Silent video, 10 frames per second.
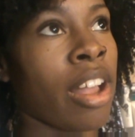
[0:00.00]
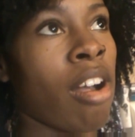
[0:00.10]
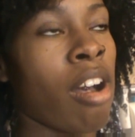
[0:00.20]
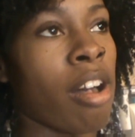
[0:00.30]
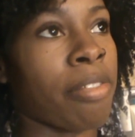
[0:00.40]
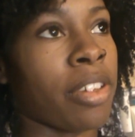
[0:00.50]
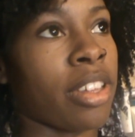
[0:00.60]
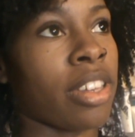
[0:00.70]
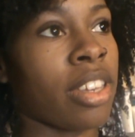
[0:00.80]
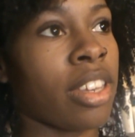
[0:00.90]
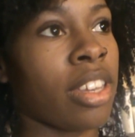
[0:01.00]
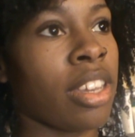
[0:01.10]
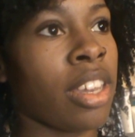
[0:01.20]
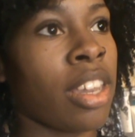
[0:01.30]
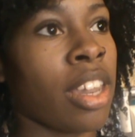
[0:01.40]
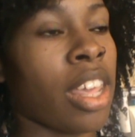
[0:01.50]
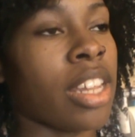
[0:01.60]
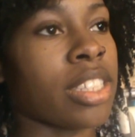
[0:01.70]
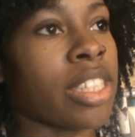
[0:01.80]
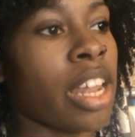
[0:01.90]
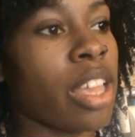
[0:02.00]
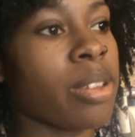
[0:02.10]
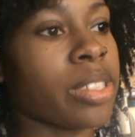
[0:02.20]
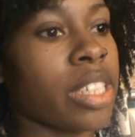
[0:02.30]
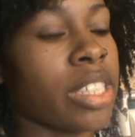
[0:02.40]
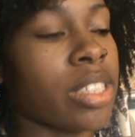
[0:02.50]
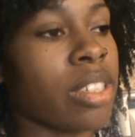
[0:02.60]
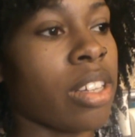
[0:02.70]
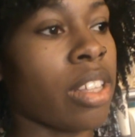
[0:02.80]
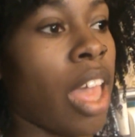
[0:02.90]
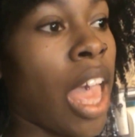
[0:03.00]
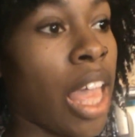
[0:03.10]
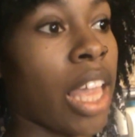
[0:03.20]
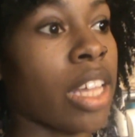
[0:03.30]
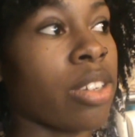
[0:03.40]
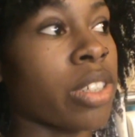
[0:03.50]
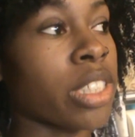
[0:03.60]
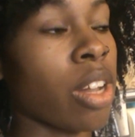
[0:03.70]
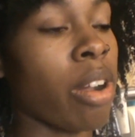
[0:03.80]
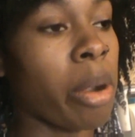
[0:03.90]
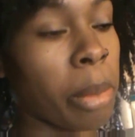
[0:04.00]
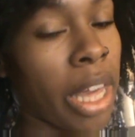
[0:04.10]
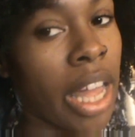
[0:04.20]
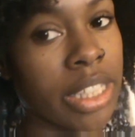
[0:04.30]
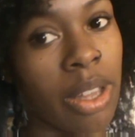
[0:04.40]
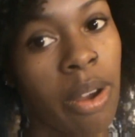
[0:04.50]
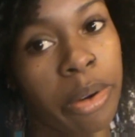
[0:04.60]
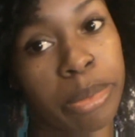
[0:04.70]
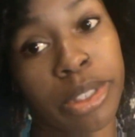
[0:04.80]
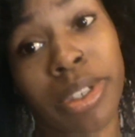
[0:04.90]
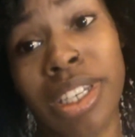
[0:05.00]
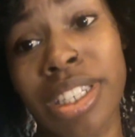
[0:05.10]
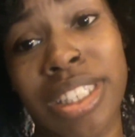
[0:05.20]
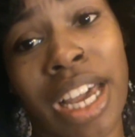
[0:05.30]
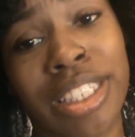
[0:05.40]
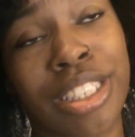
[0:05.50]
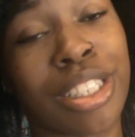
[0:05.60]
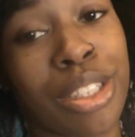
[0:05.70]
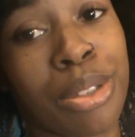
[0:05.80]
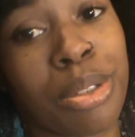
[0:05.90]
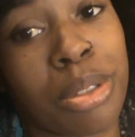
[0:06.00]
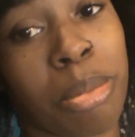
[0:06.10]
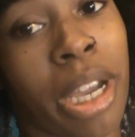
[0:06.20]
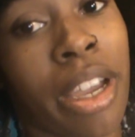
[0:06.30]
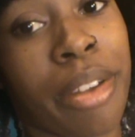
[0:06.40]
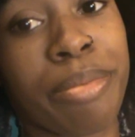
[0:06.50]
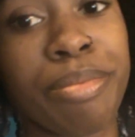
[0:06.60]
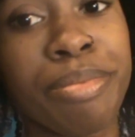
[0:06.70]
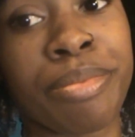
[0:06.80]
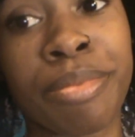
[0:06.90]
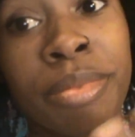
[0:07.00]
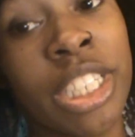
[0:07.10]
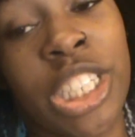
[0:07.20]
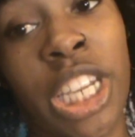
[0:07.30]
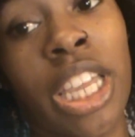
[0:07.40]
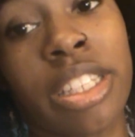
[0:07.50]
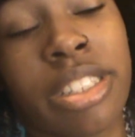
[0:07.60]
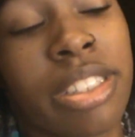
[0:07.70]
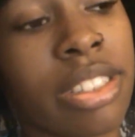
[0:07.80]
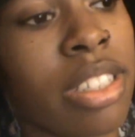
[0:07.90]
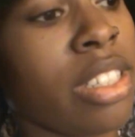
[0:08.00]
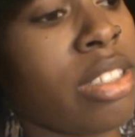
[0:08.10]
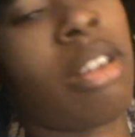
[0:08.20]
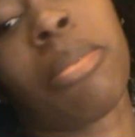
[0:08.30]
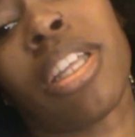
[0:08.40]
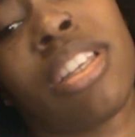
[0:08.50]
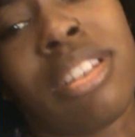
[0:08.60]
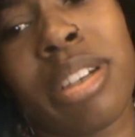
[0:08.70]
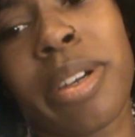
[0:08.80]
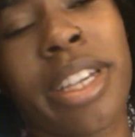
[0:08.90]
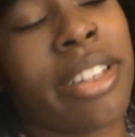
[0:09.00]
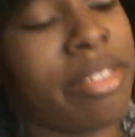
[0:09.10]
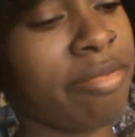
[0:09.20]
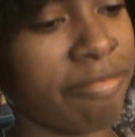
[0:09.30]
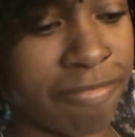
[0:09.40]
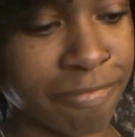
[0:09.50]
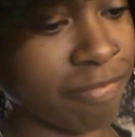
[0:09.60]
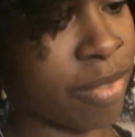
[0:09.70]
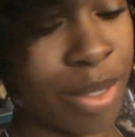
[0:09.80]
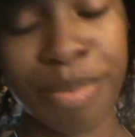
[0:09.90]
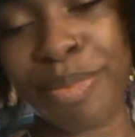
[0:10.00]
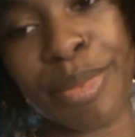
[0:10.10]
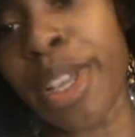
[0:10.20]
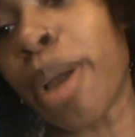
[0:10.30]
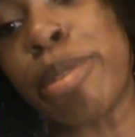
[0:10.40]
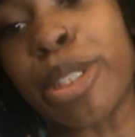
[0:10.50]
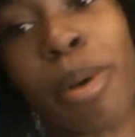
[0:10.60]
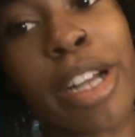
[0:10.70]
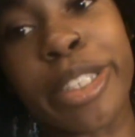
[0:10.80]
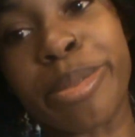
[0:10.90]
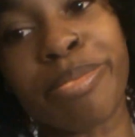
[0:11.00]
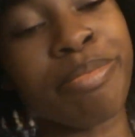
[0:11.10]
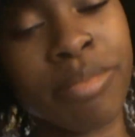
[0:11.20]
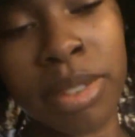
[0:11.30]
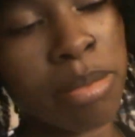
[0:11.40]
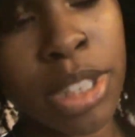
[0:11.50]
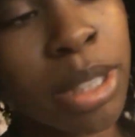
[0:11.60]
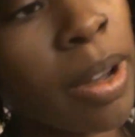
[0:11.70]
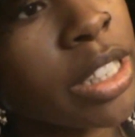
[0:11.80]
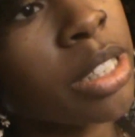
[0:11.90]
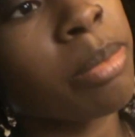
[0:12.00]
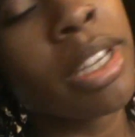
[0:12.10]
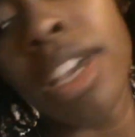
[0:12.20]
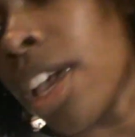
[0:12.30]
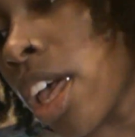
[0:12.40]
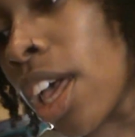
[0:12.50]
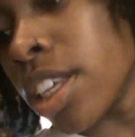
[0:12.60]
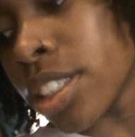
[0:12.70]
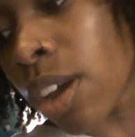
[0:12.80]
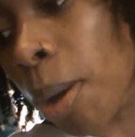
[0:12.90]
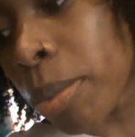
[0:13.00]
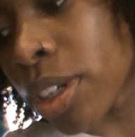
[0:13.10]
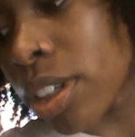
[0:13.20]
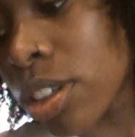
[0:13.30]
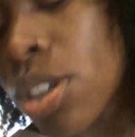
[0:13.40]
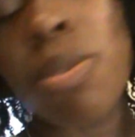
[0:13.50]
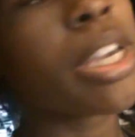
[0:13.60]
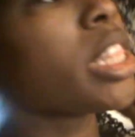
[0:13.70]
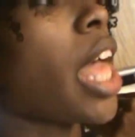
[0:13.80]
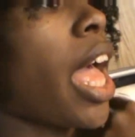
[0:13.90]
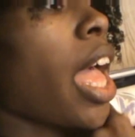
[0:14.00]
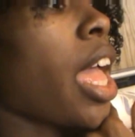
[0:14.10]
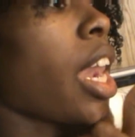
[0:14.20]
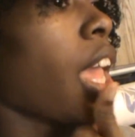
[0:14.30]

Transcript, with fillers: coughing, and instead of using his hand or his arm like I taught him, so he decides to use my sheets. So I'm like, you know what, we'll just wash them. We'll just wash them. So I'm doing that,